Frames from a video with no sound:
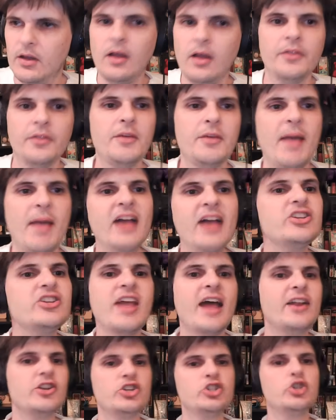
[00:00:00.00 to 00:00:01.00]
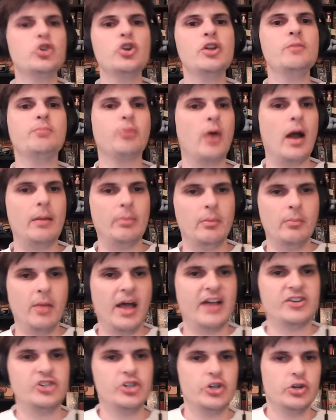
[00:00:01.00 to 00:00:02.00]
The Magic had a shooting problem
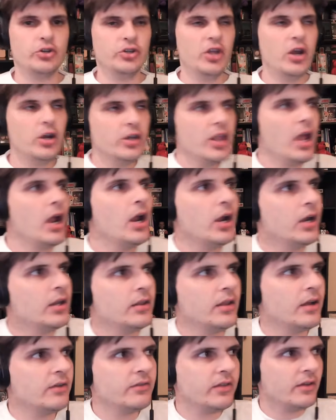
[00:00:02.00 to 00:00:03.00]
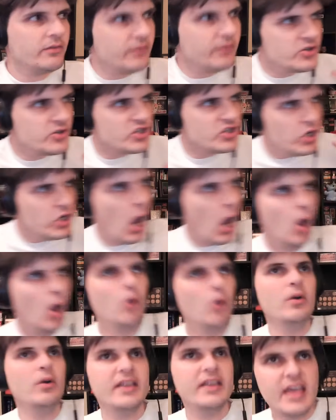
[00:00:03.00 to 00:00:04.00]
last year. There, there, there, there's
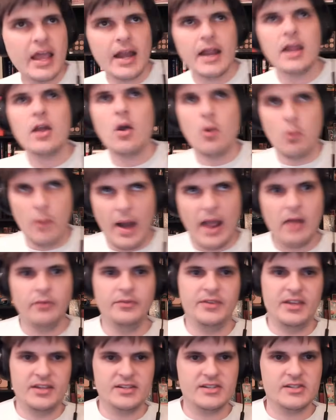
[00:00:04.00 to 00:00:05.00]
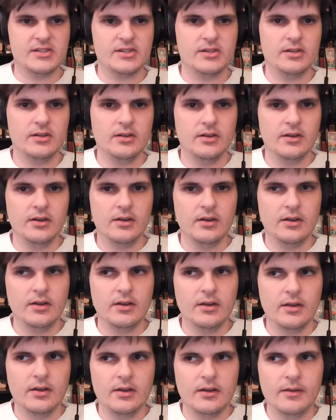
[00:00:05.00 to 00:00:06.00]
no getting around this.
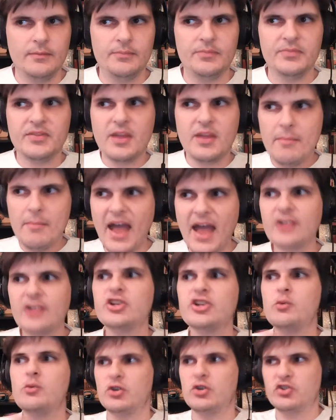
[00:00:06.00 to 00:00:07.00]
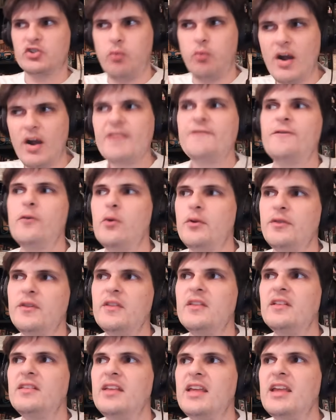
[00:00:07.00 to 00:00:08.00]
The Magic were 24th
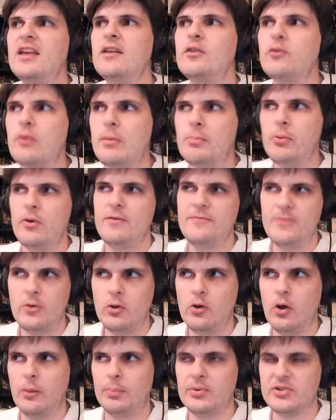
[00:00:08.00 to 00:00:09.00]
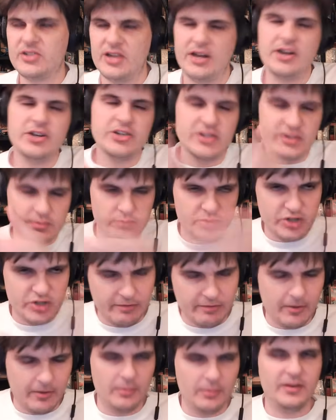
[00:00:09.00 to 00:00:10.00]
in the league in three point field goal percentage, as
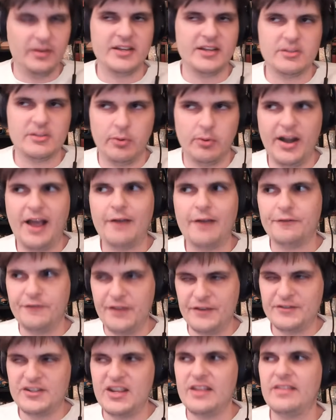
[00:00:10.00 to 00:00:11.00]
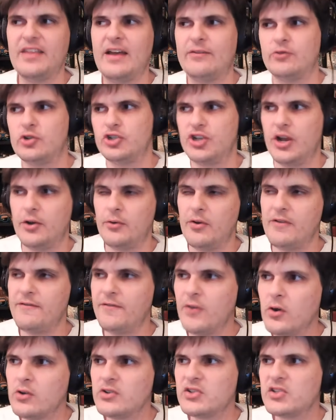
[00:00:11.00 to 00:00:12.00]
Jeff Weltman likes to point out, 15th after January
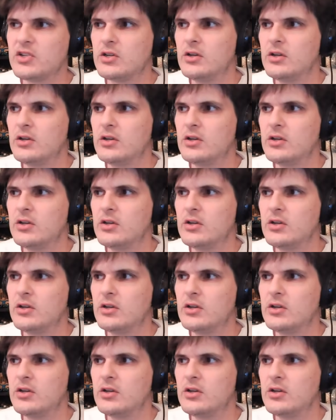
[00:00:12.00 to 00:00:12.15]
1st,